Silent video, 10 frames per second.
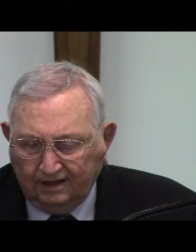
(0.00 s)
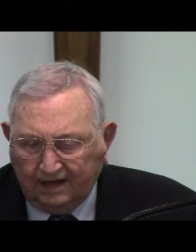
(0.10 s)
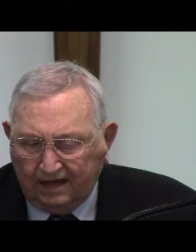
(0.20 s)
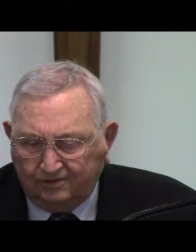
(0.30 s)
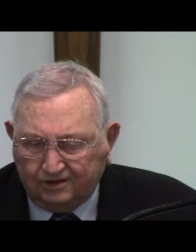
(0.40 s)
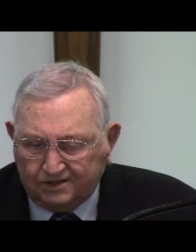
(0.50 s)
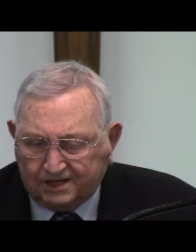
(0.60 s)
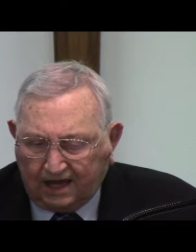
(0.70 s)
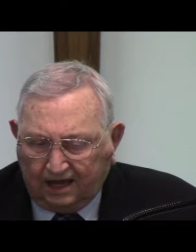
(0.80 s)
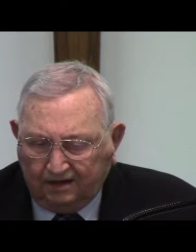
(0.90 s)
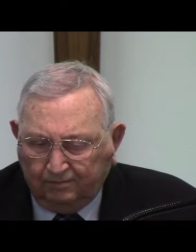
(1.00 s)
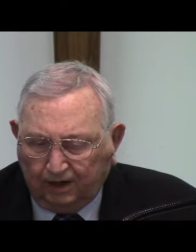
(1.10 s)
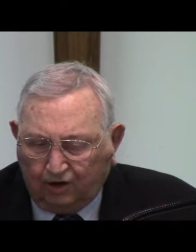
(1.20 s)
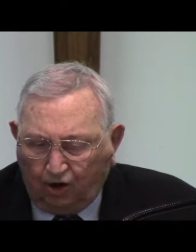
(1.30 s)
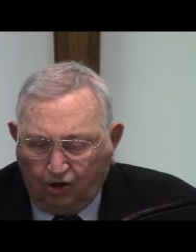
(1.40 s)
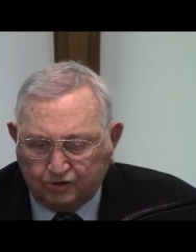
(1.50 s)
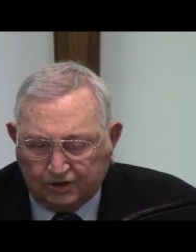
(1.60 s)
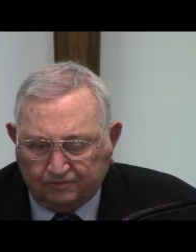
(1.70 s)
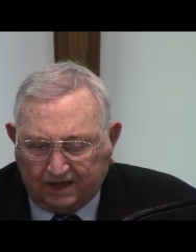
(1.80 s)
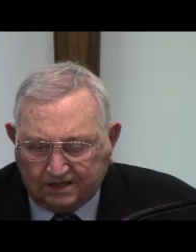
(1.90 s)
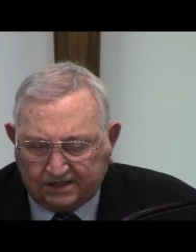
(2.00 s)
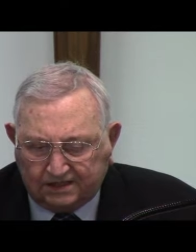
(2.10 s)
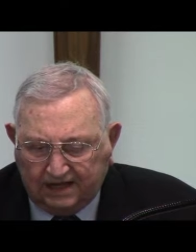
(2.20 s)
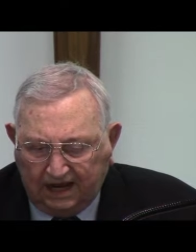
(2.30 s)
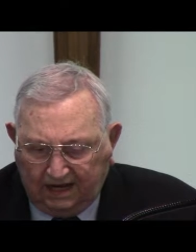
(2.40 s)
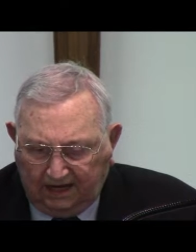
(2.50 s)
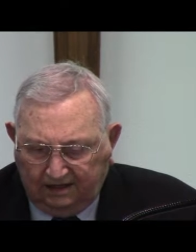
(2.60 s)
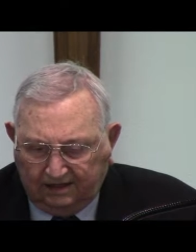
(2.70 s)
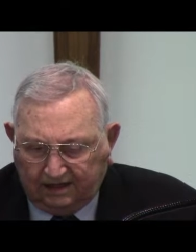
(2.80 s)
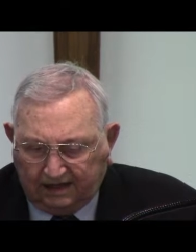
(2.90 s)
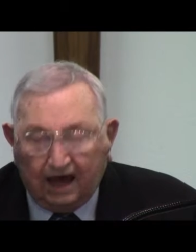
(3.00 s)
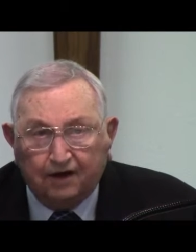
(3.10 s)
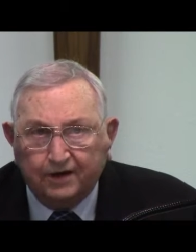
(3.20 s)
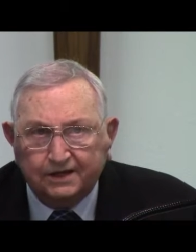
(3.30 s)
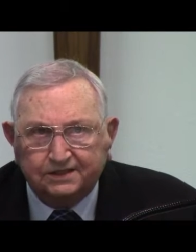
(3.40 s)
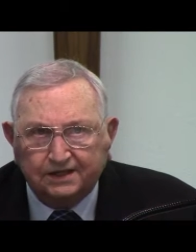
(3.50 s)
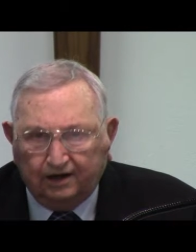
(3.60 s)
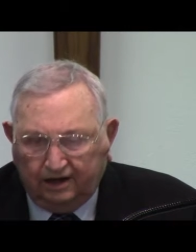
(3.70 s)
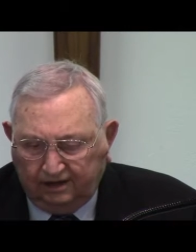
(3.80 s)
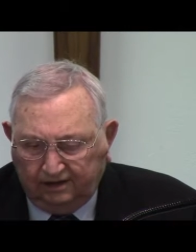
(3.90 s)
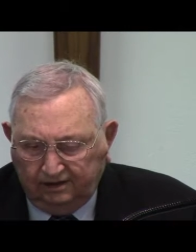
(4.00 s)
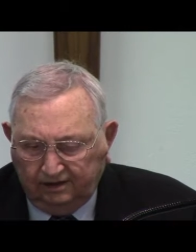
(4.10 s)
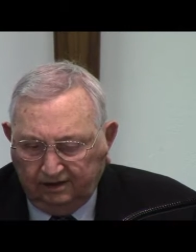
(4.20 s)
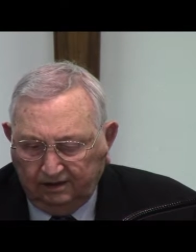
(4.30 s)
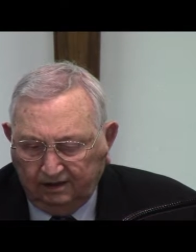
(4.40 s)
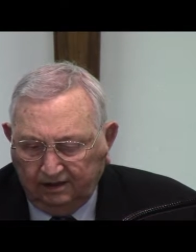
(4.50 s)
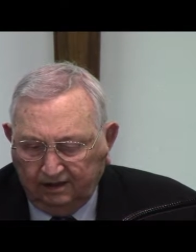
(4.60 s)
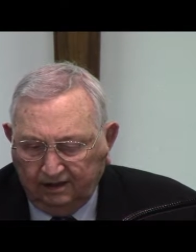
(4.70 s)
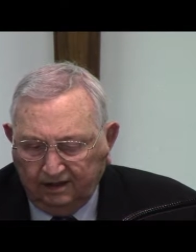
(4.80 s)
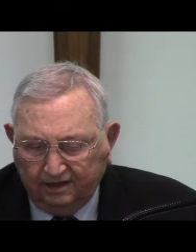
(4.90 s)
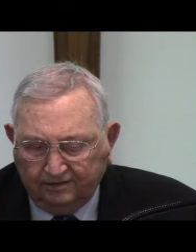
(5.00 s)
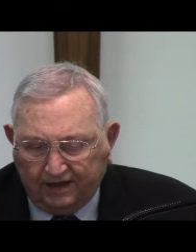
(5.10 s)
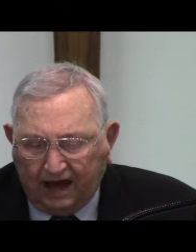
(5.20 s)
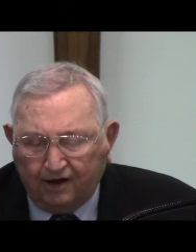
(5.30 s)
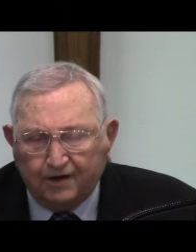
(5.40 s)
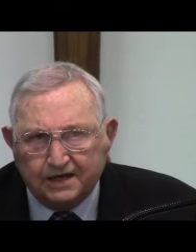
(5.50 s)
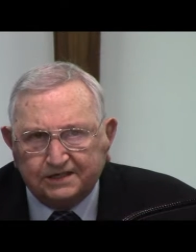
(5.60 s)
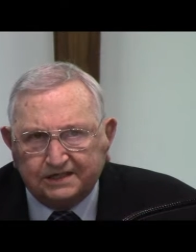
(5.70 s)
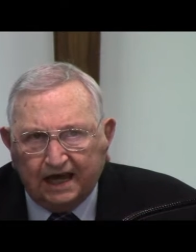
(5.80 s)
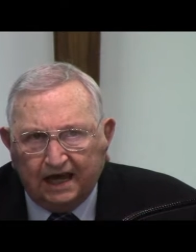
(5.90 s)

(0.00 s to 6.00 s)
Nathan said, because of this deed that thou hast done, thou hast